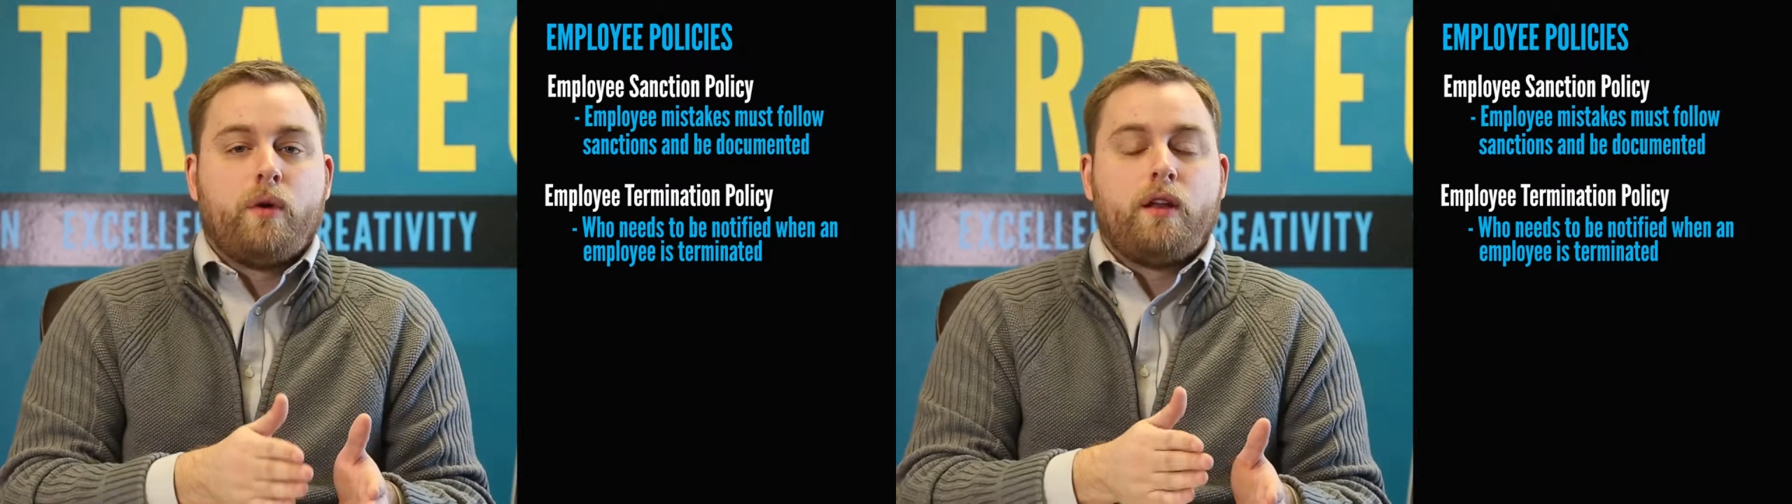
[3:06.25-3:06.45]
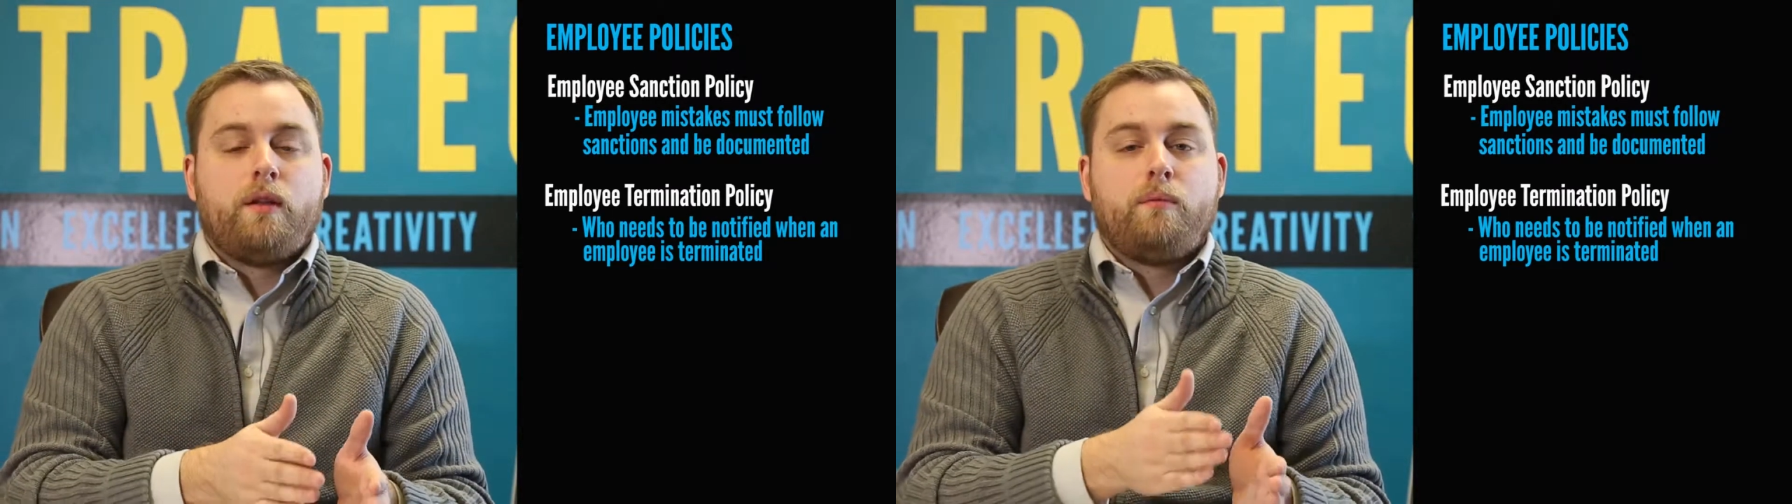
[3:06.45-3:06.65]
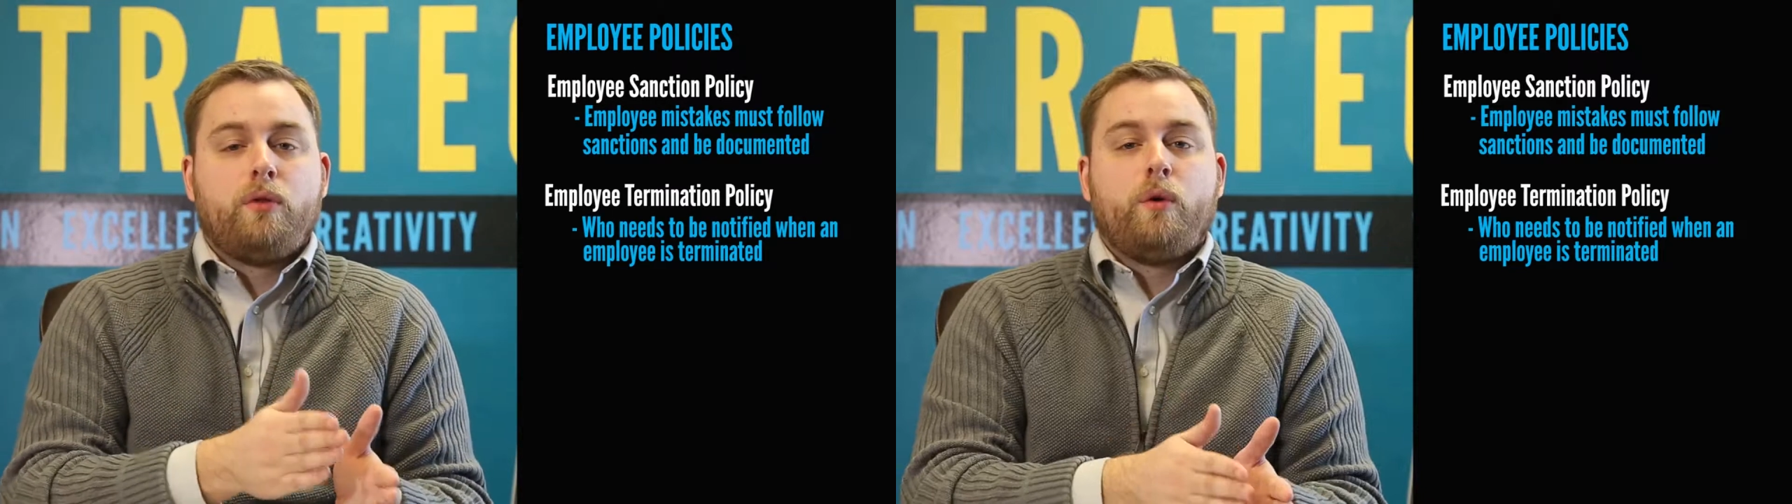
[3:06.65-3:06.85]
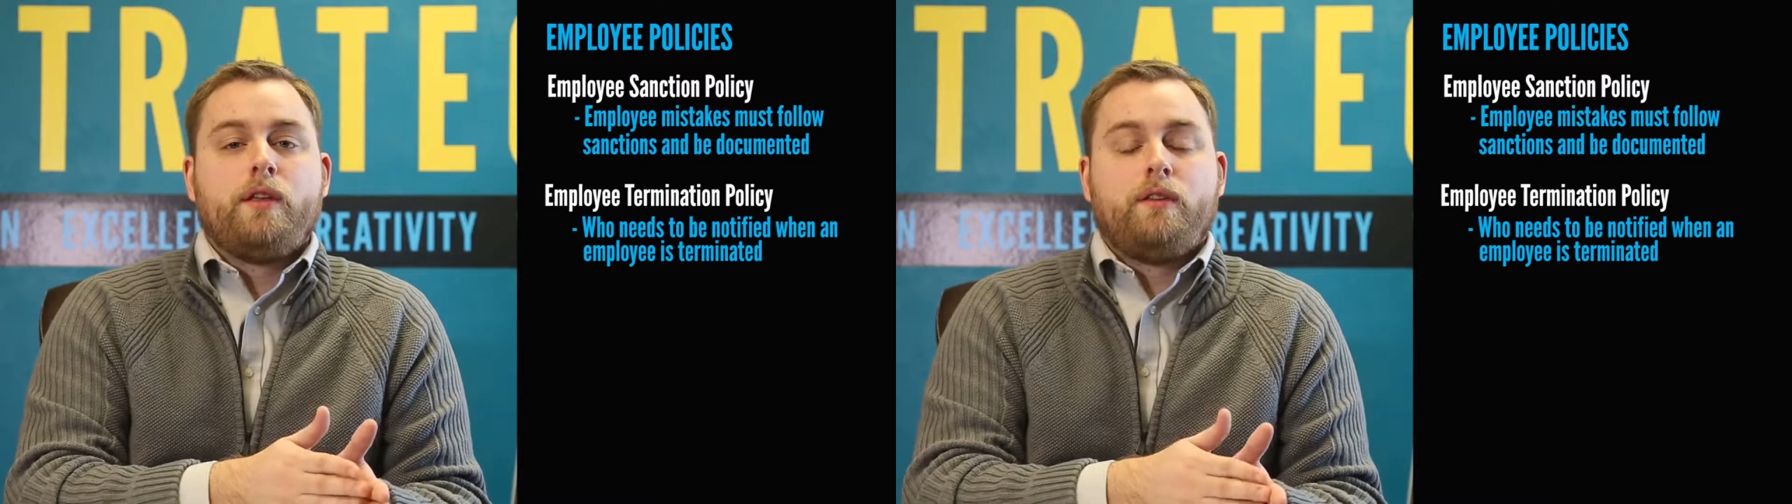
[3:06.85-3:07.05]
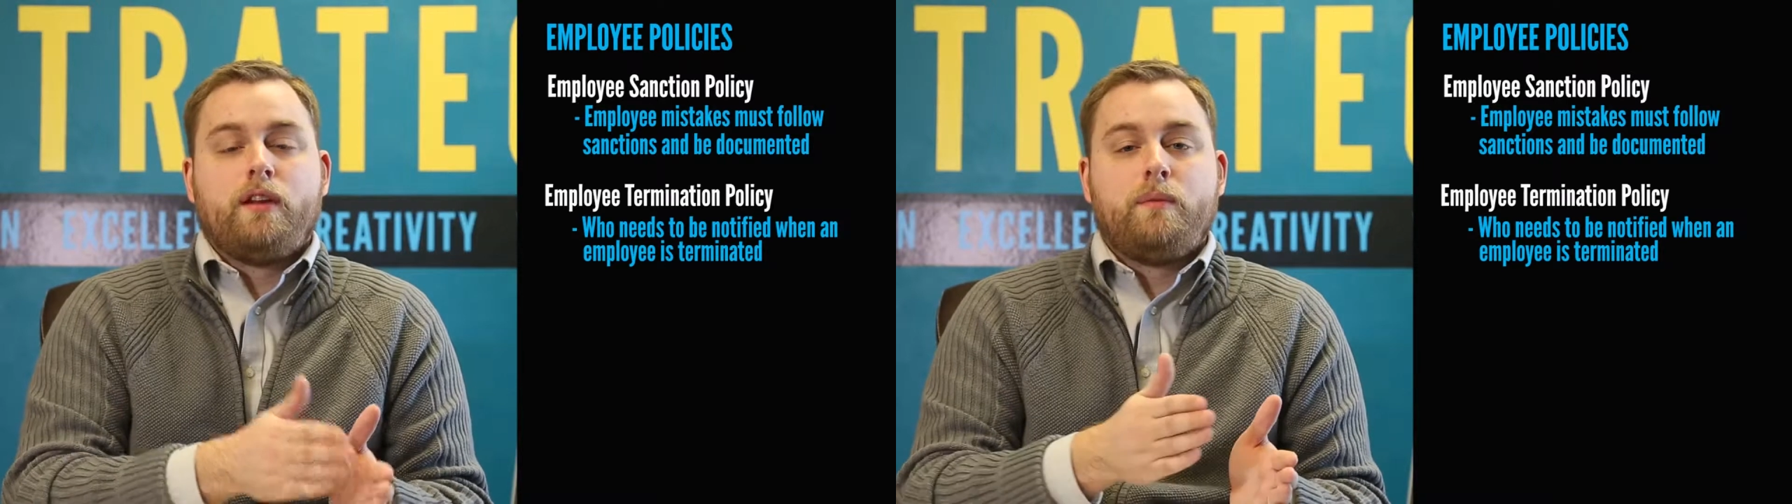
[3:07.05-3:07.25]
when an employee
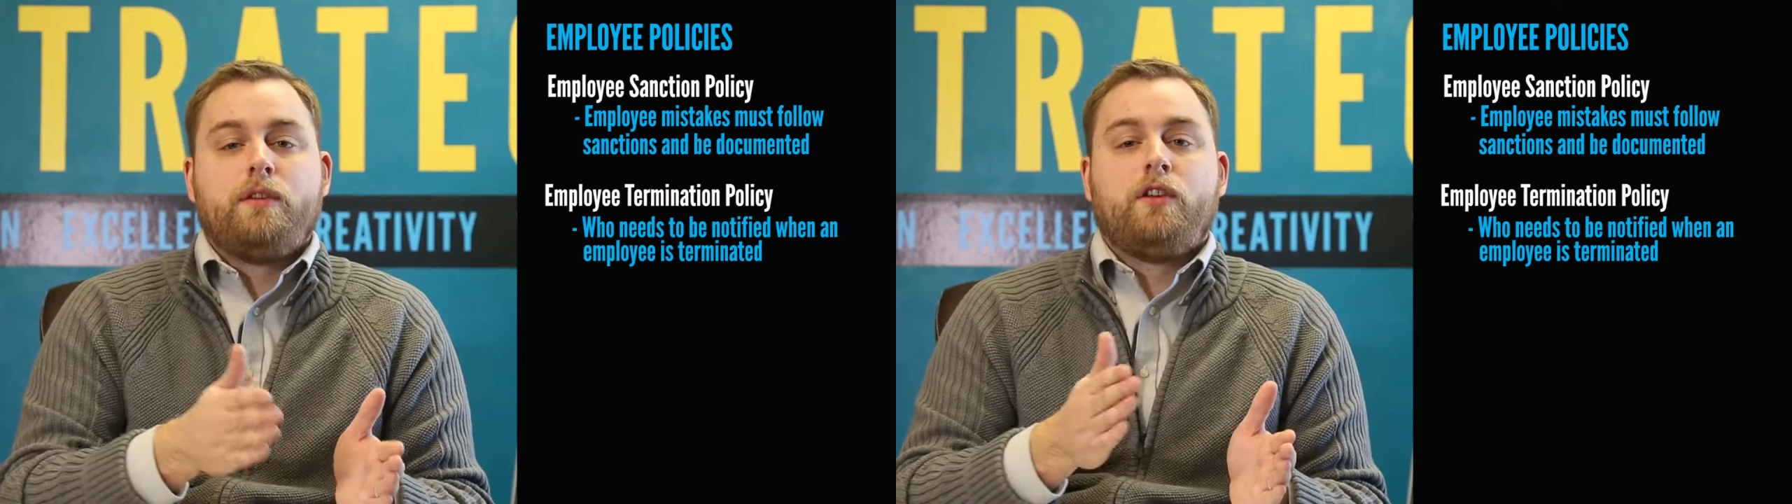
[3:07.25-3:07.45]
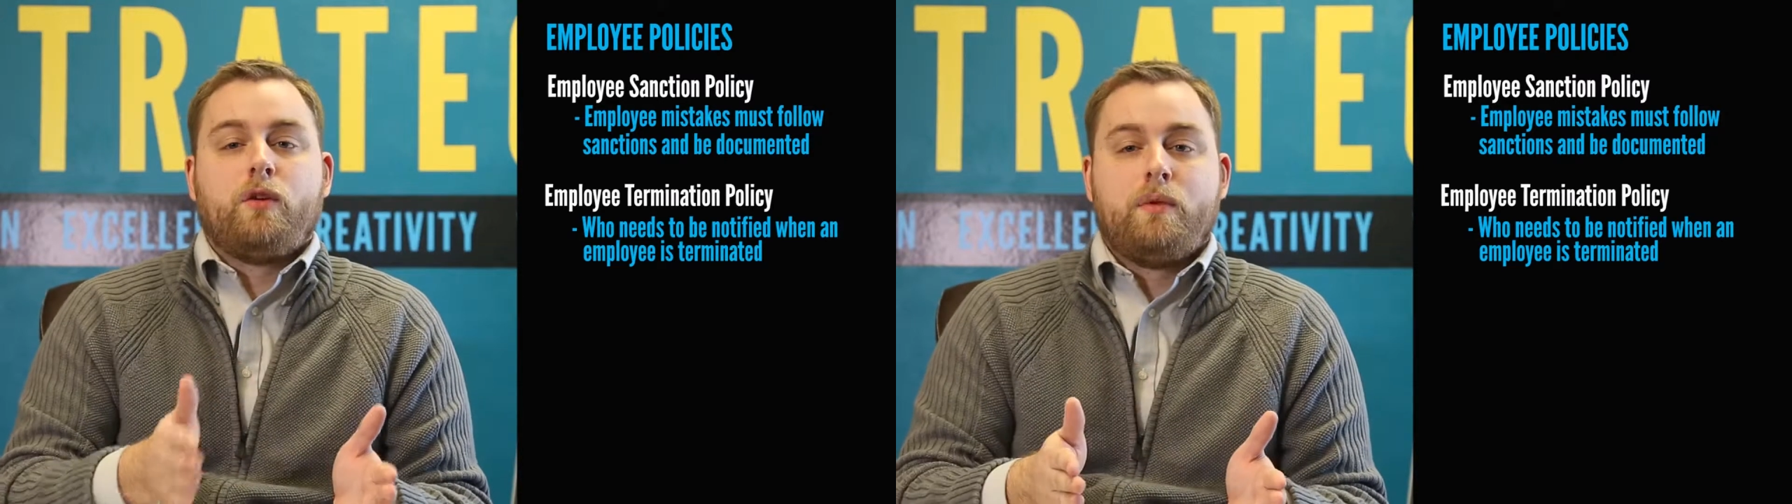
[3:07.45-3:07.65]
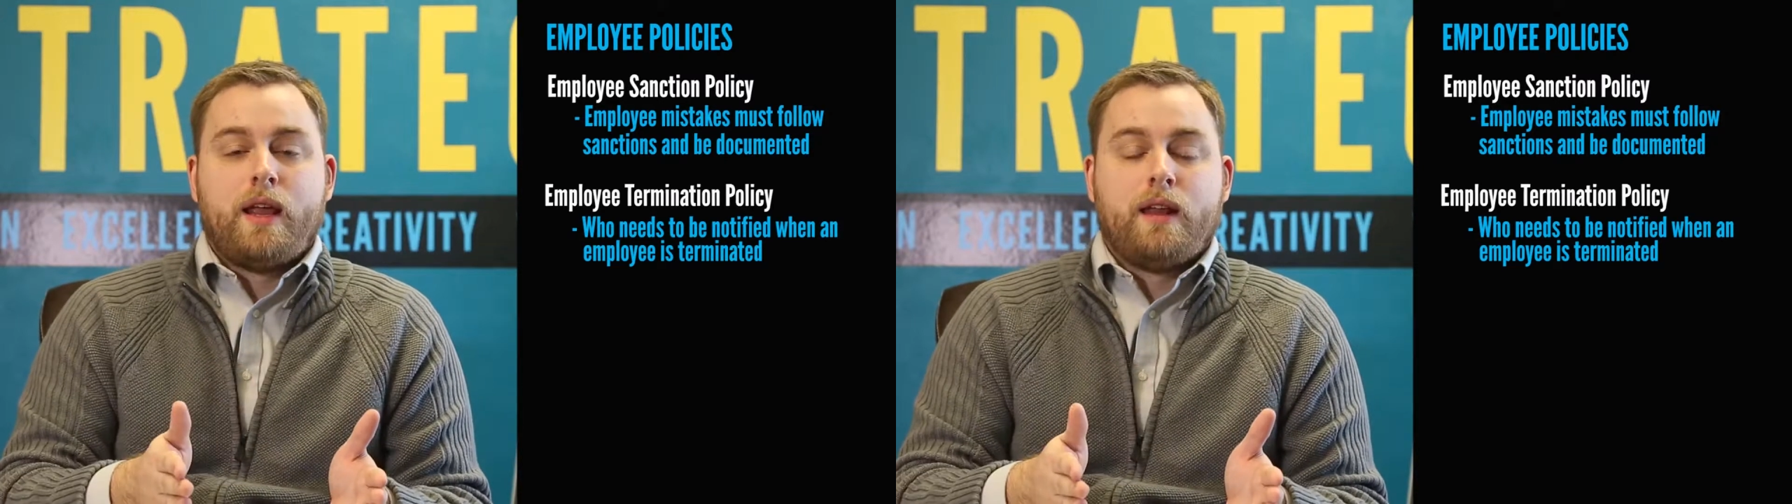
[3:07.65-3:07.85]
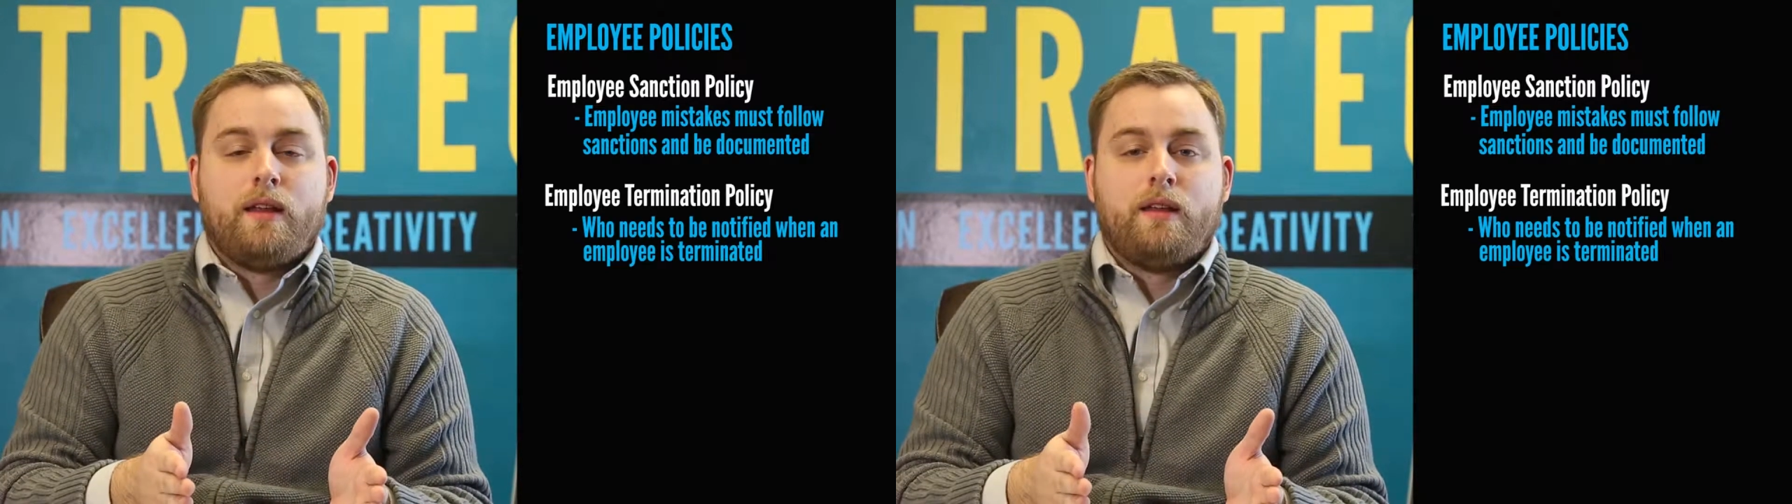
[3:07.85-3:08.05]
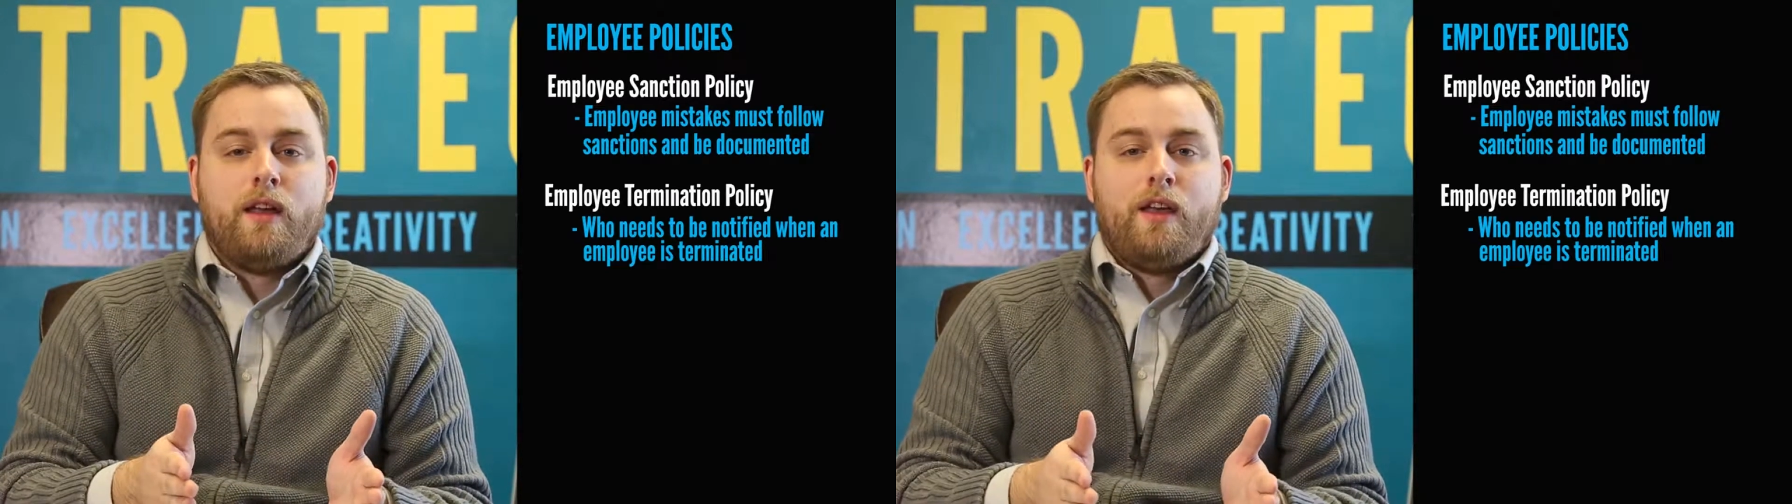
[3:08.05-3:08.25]
is going to be
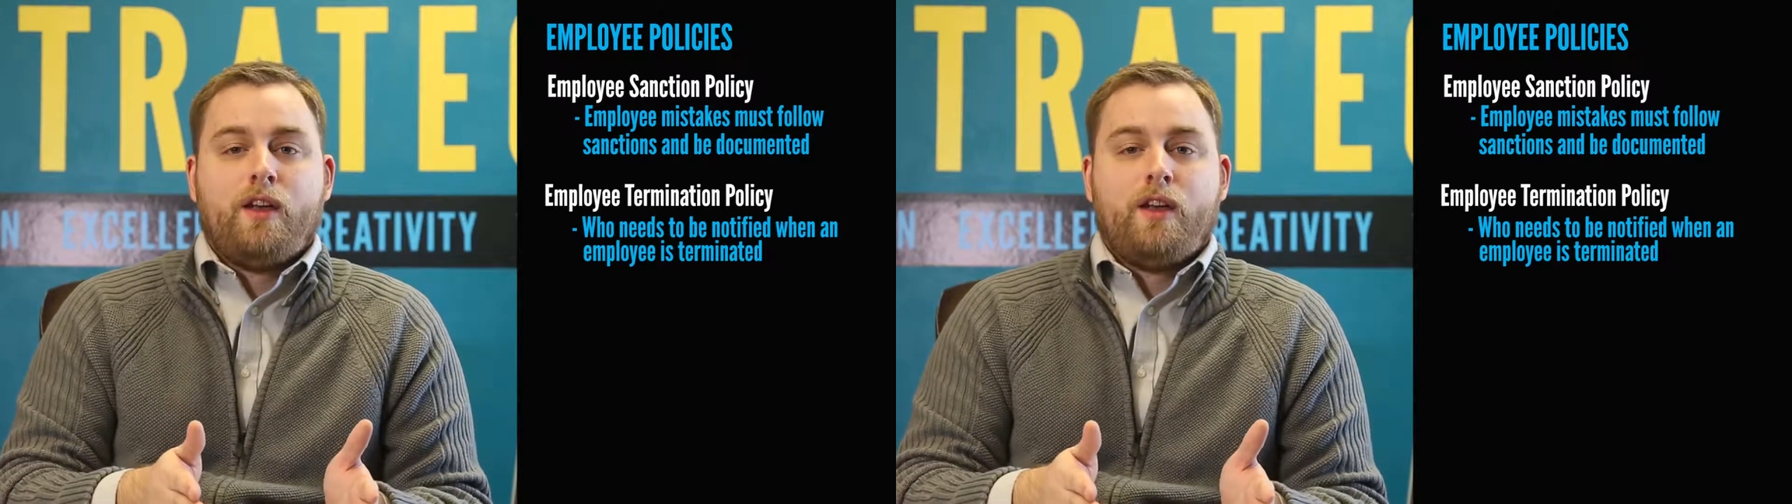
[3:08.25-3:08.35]
terminated,